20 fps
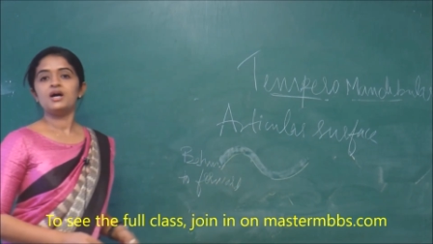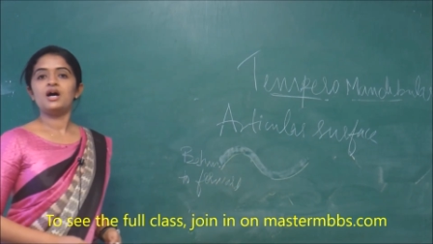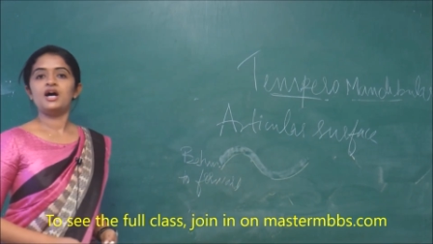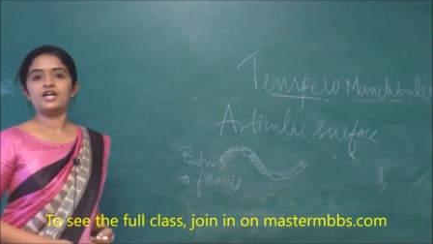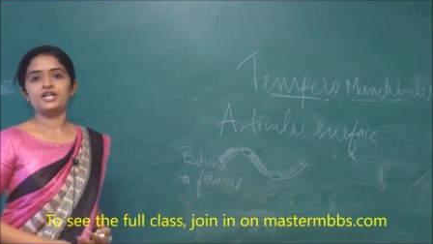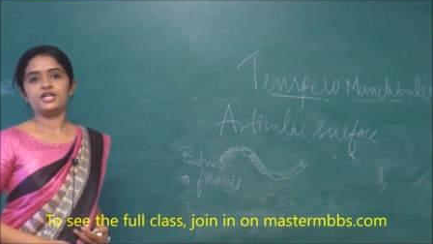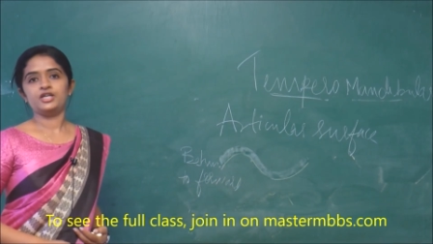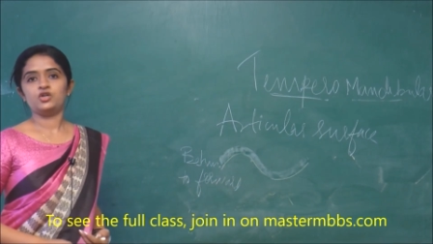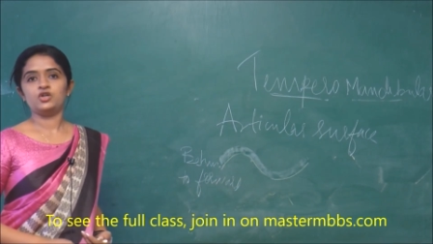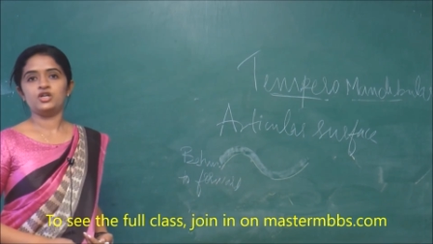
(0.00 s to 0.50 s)

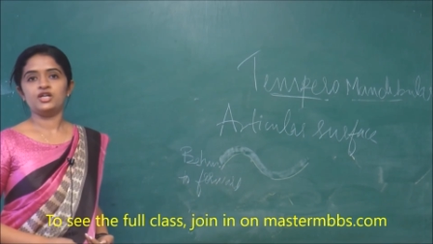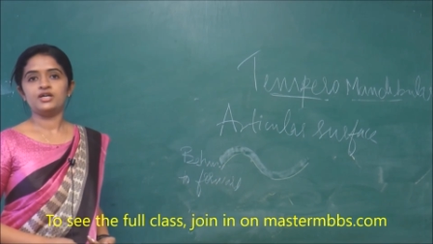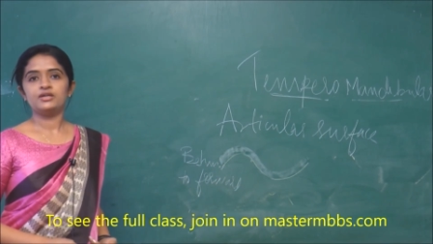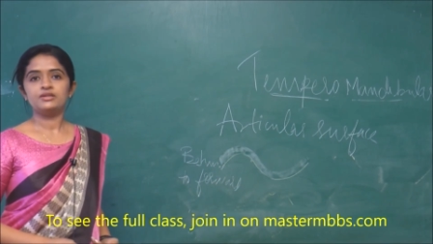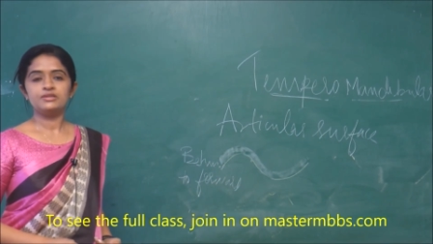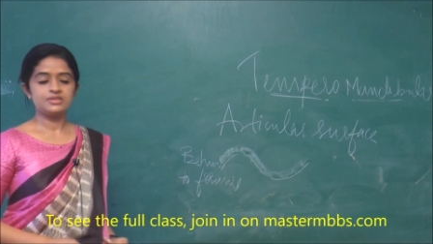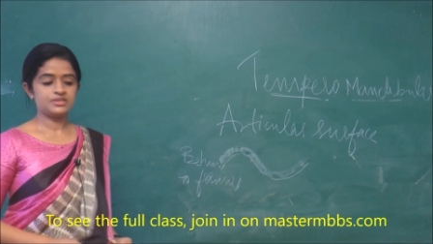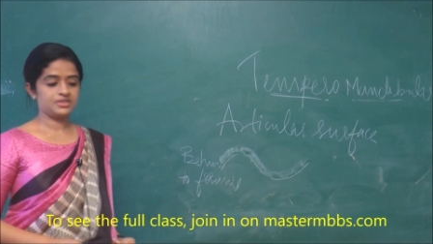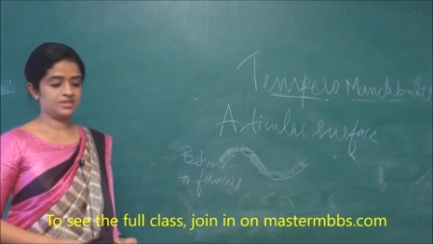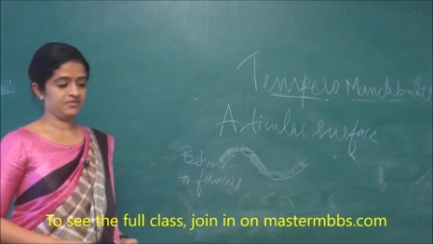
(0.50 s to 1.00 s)
articular
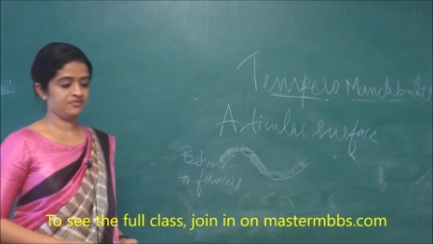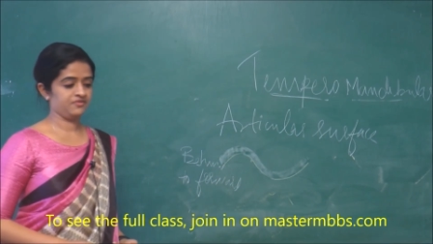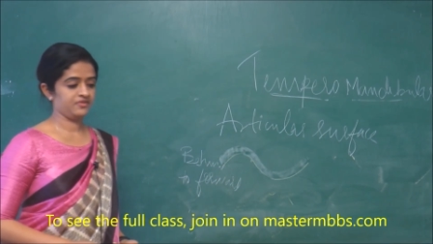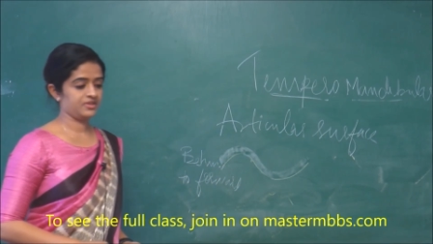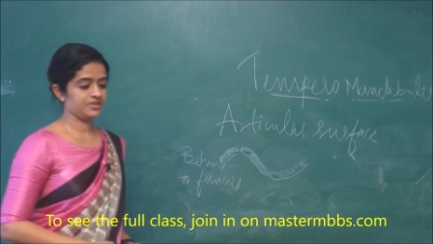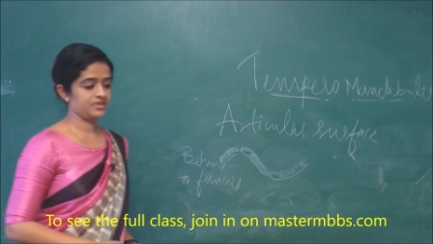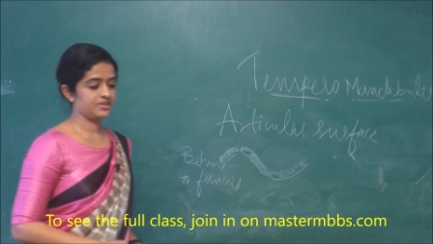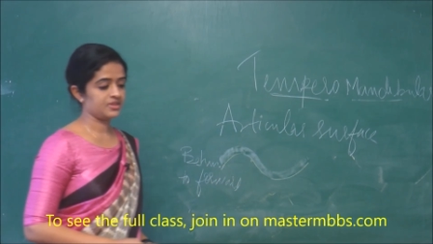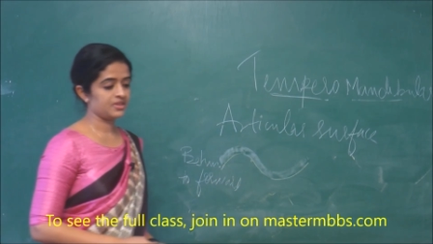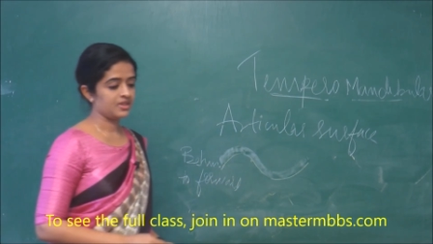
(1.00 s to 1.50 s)

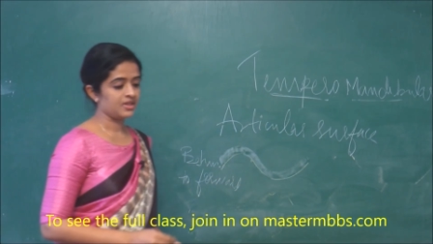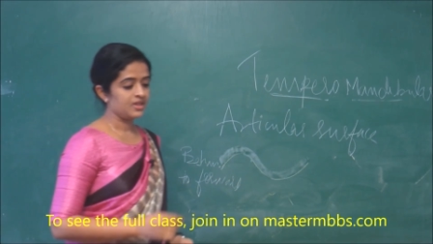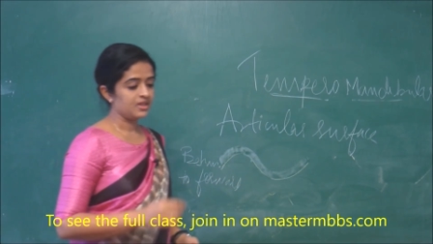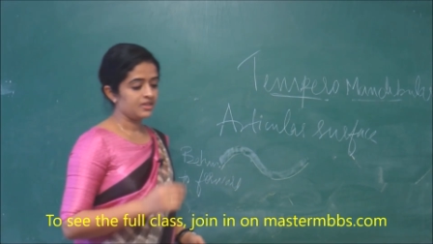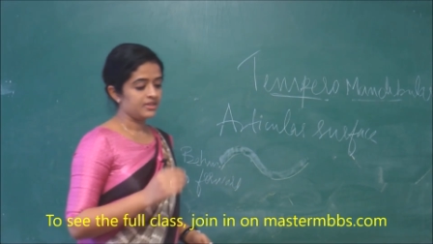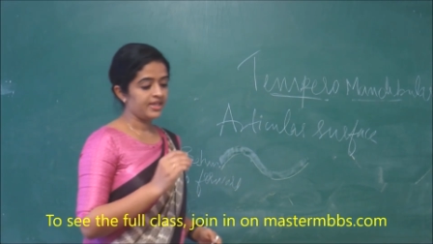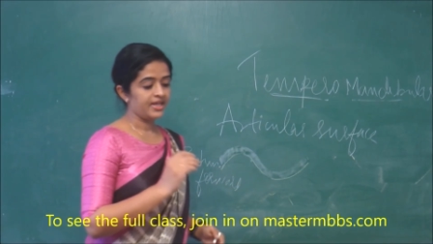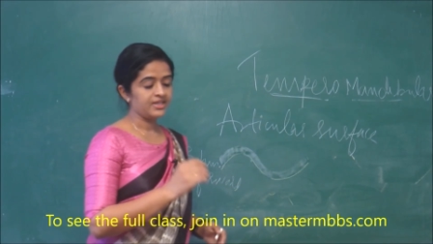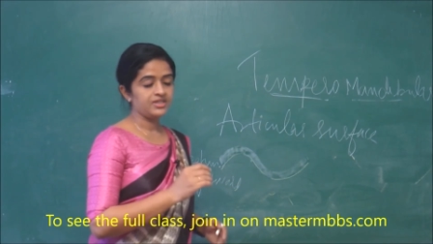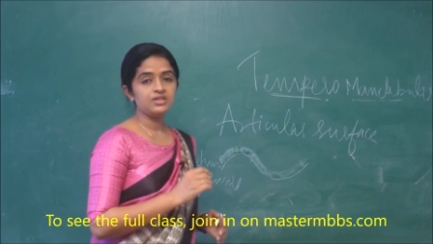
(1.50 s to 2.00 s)
surface
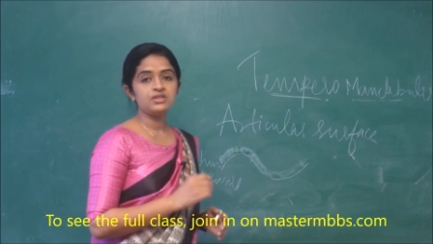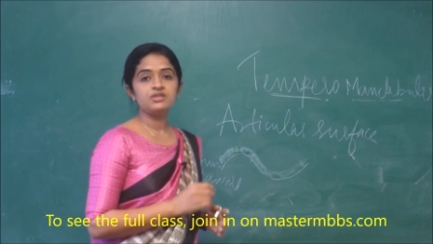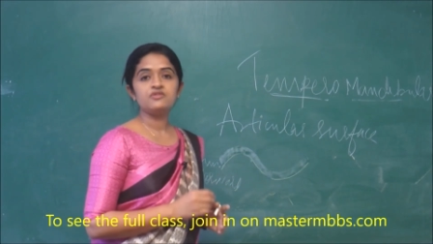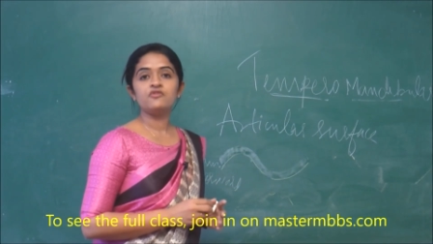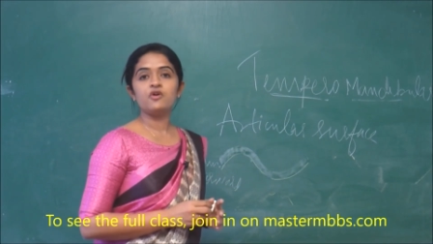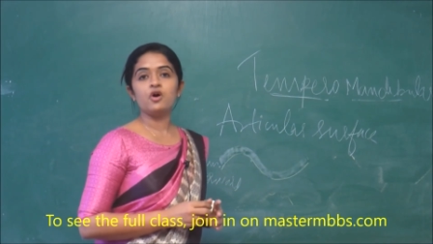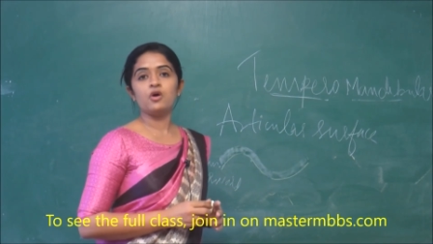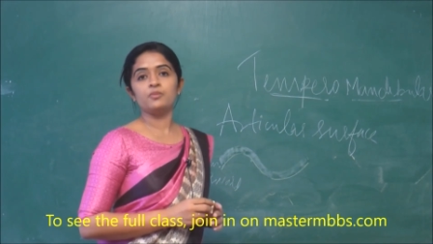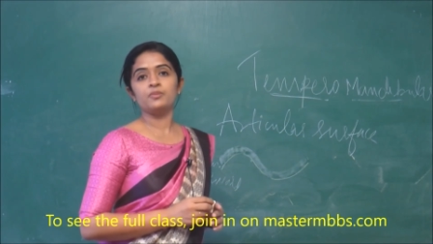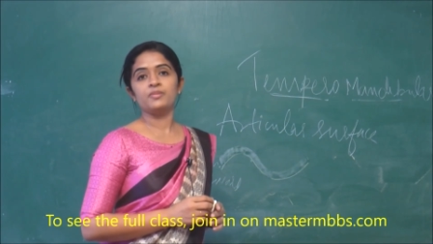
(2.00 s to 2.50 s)
that is
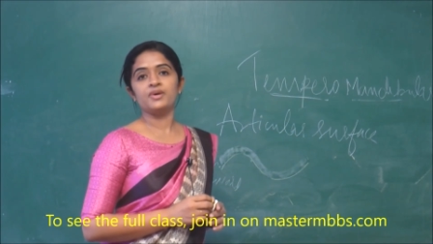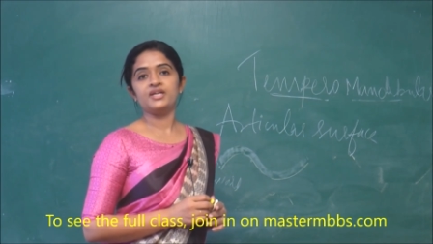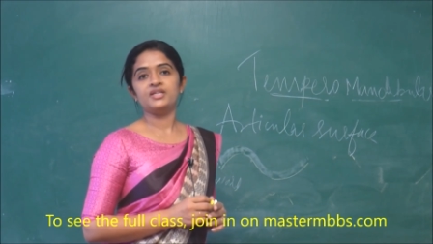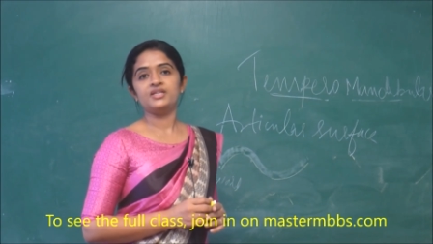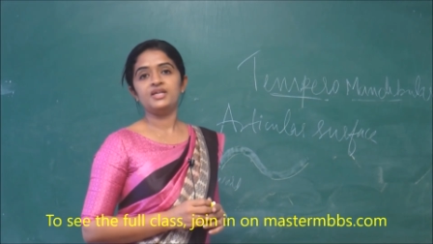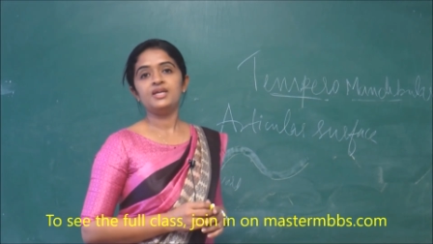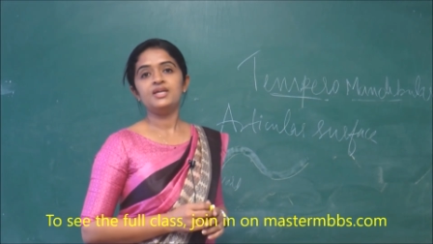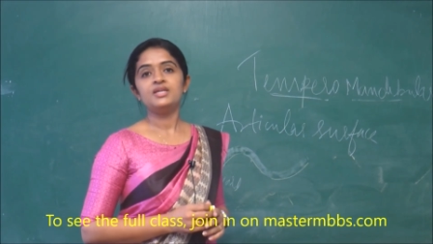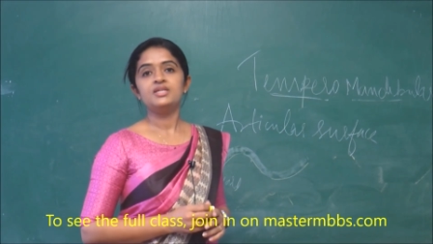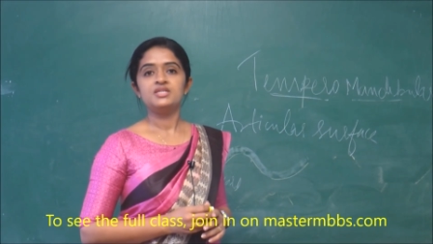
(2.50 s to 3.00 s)
formed by
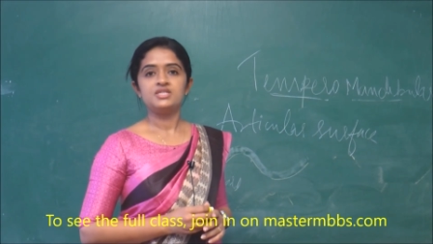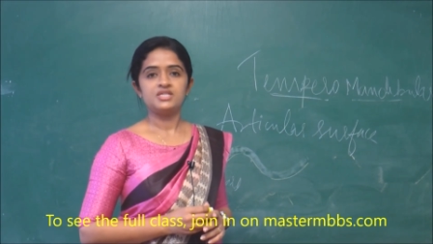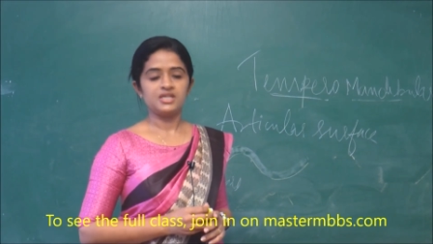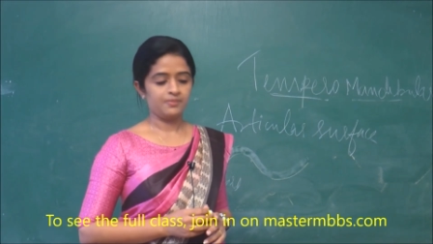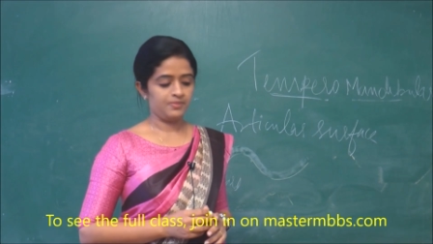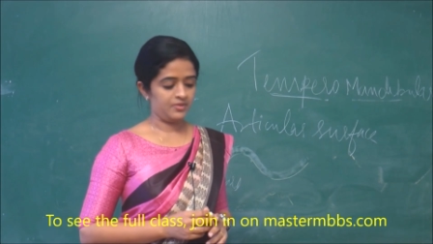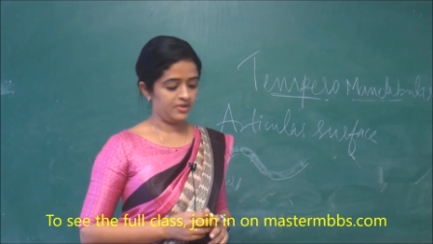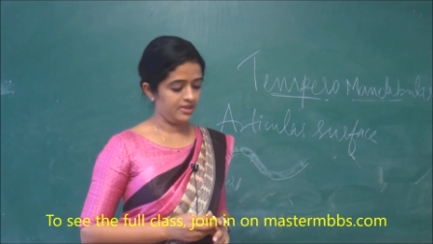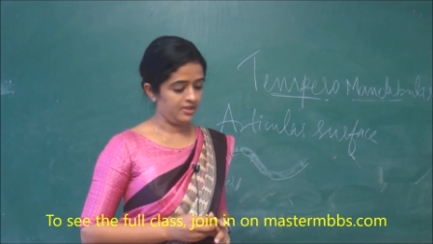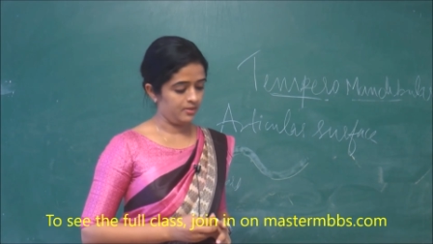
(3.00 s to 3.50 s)
the
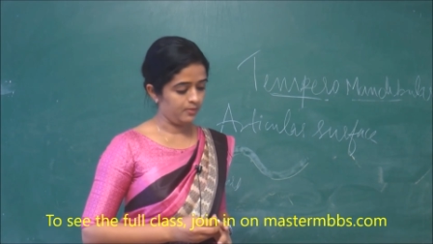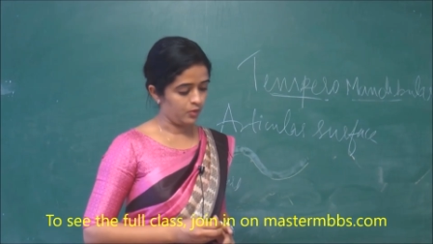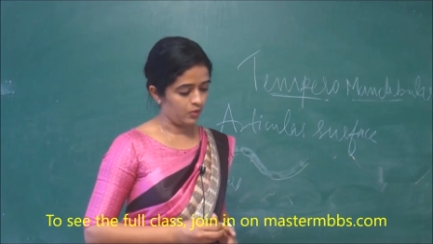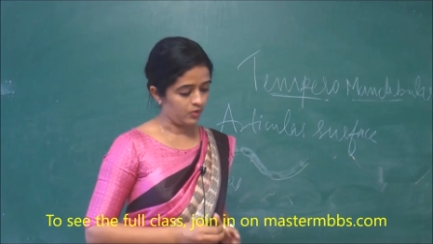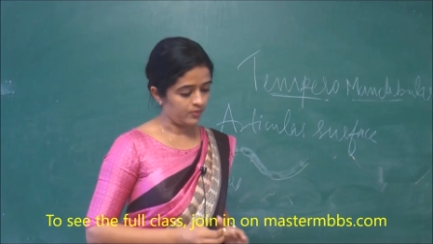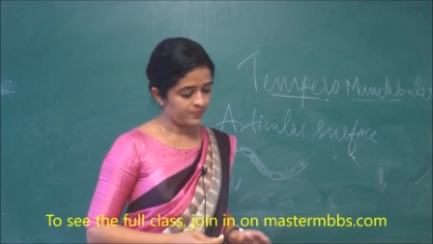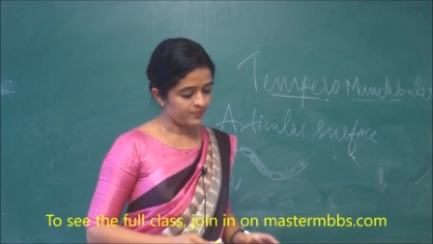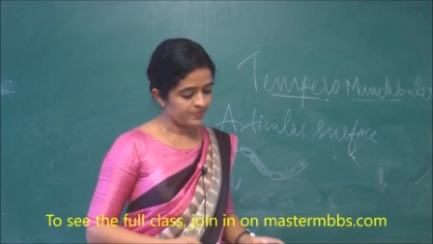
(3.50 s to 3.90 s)
temporal bone.